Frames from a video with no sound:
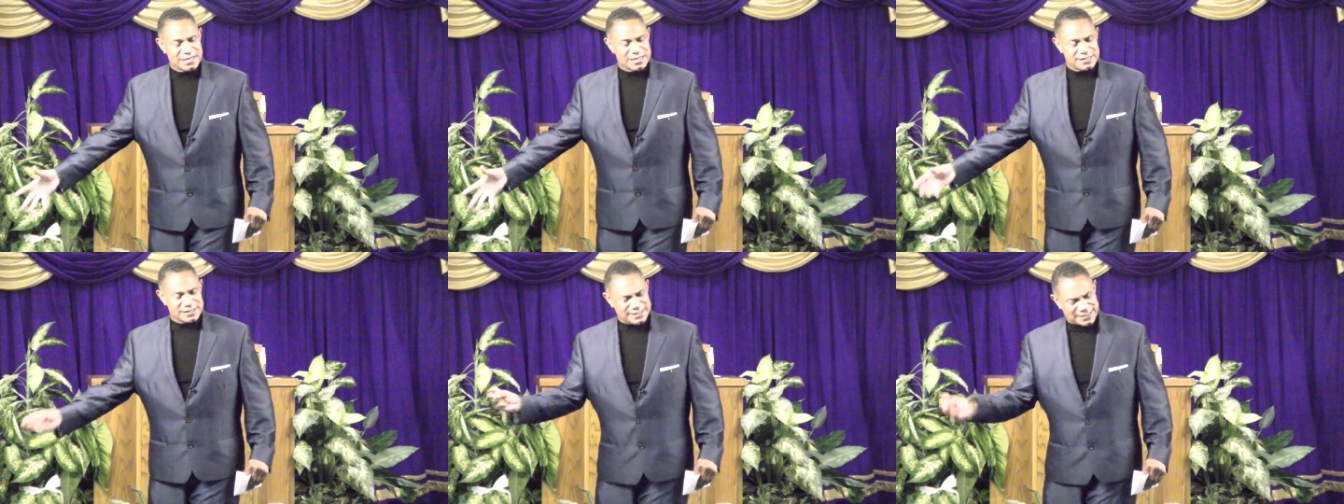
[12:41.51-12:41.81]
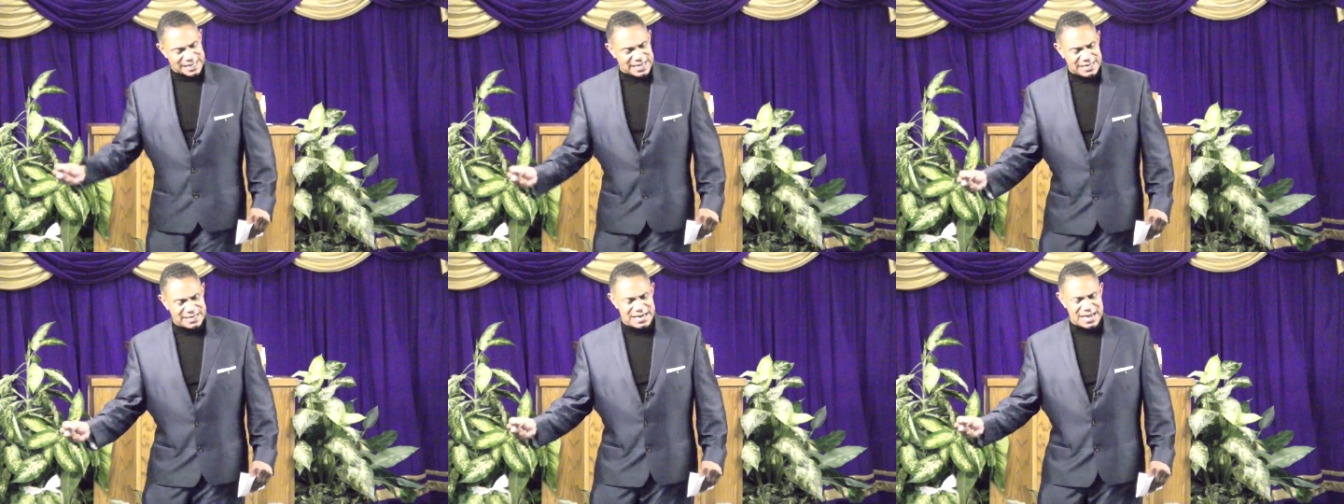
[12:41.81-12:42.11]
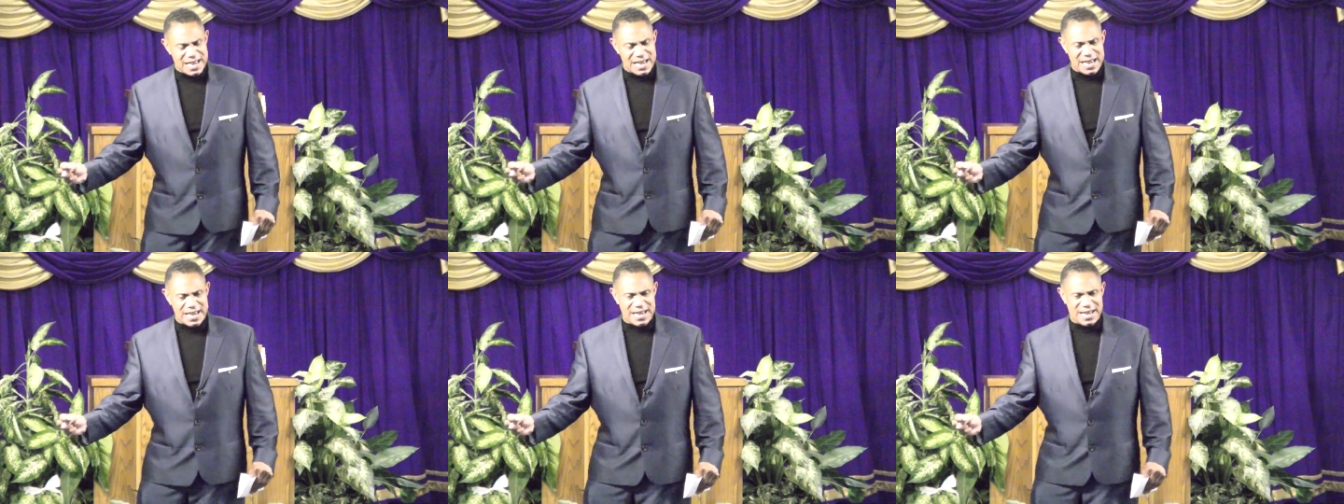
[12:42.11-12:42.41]

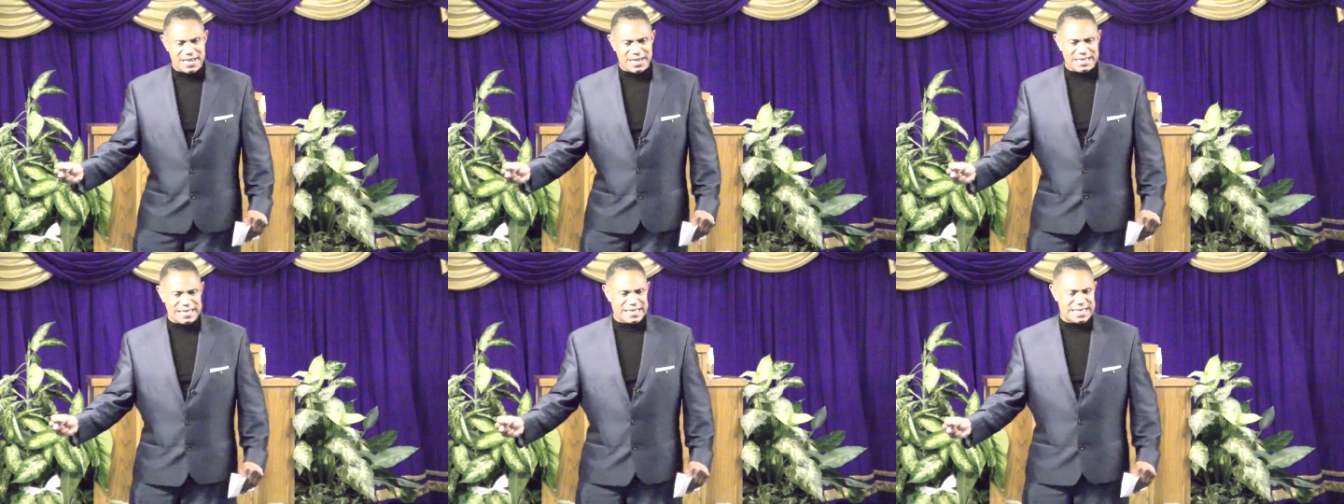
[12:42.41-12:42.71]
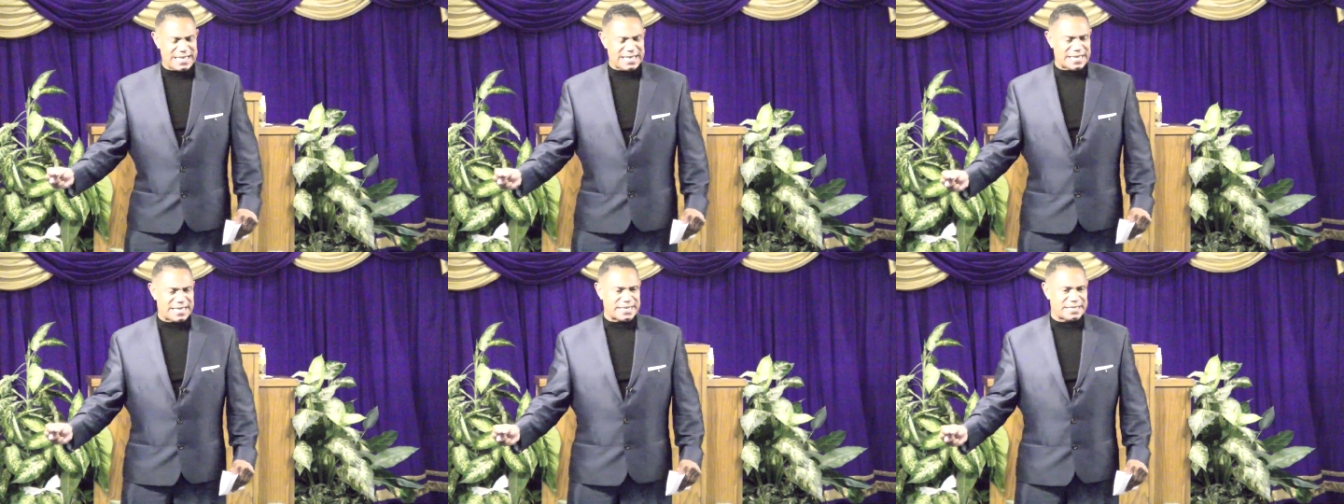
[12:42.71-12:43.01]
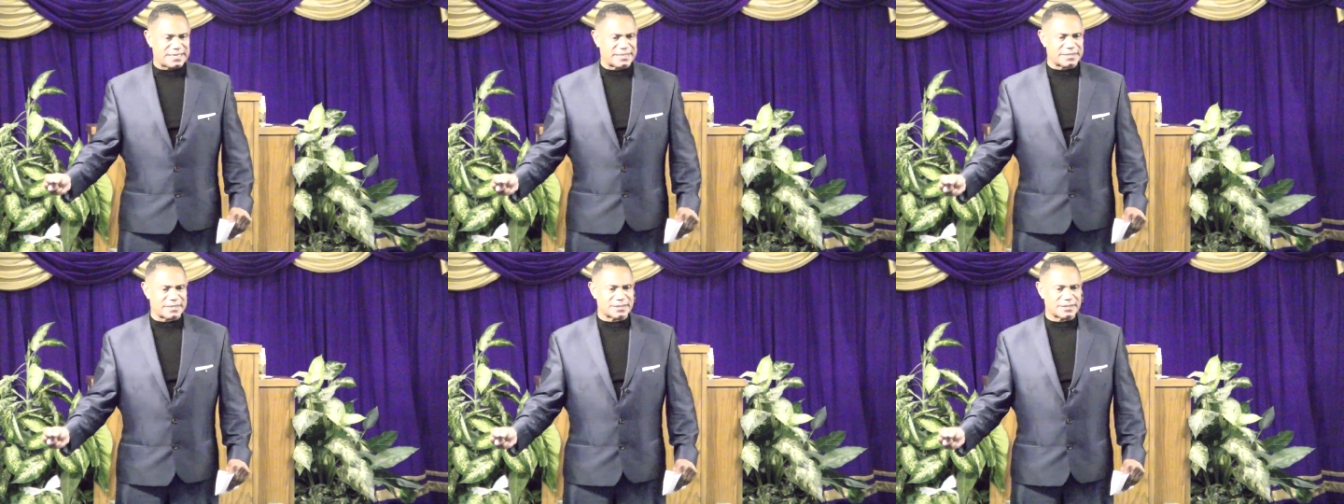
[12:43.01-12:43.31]
Sunday
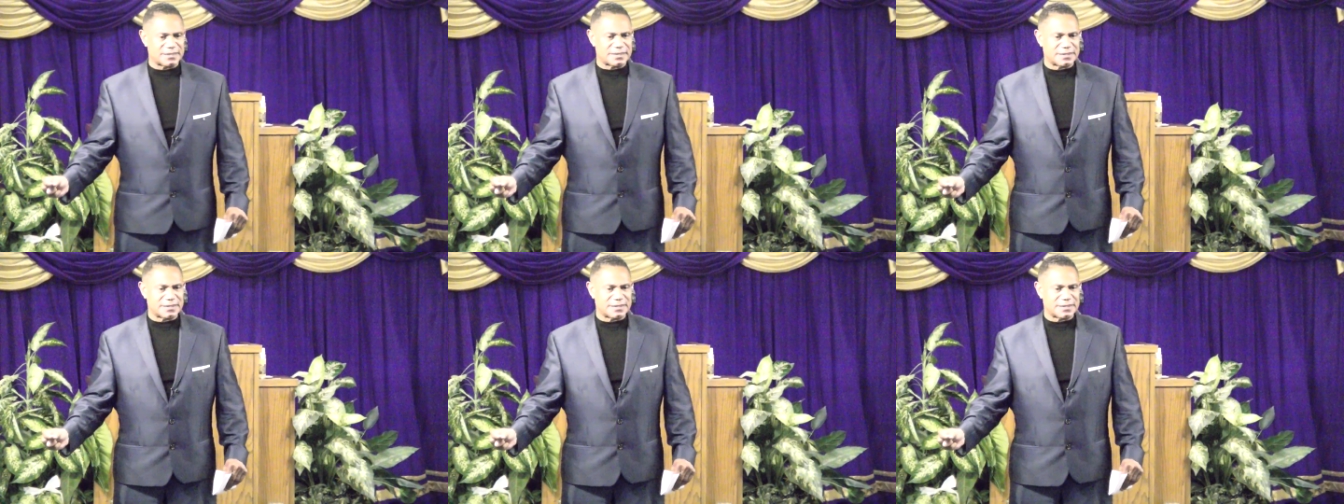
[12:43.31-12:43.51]
again.